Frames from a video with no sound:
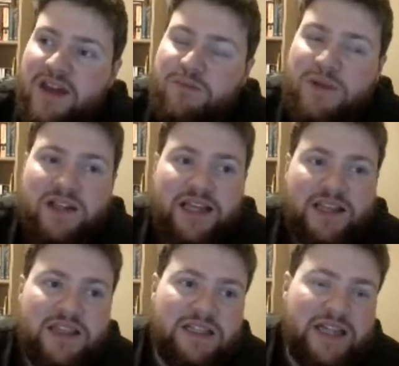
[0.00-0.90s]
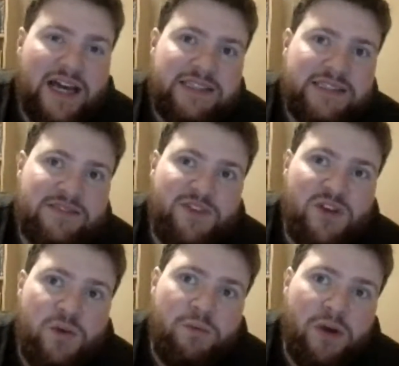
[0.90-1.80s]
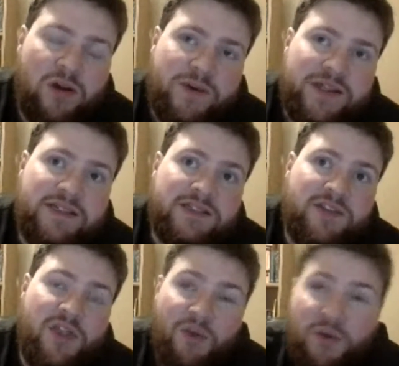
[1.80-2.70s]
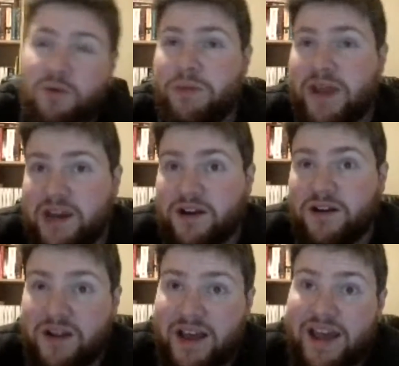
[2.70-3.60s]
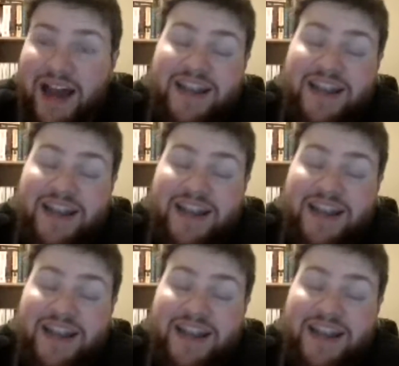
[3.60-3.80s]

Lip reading: might have been like the last few Pertwees through Baker